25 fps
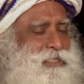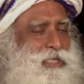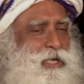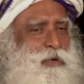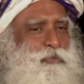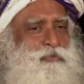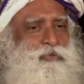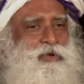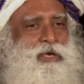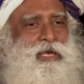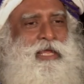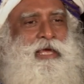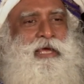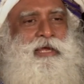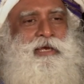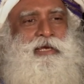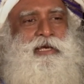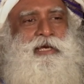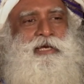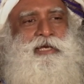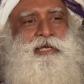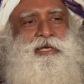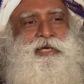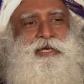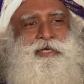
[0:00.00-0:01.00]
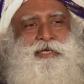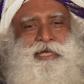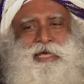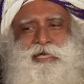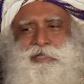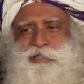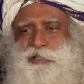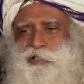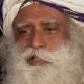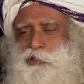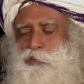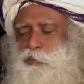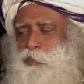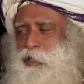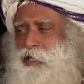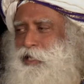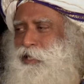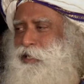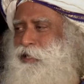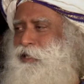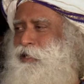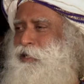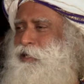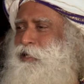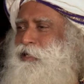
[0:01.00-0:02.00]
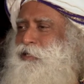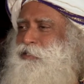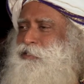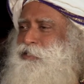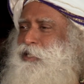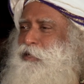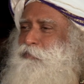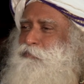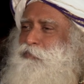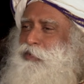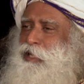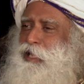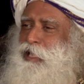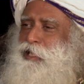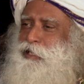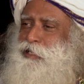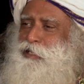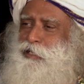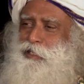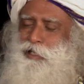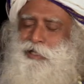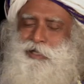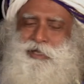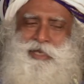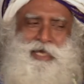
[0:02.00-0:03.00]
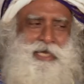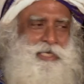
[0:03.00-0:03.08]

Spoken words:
Some will handle it in a nasty way, some will handle it in a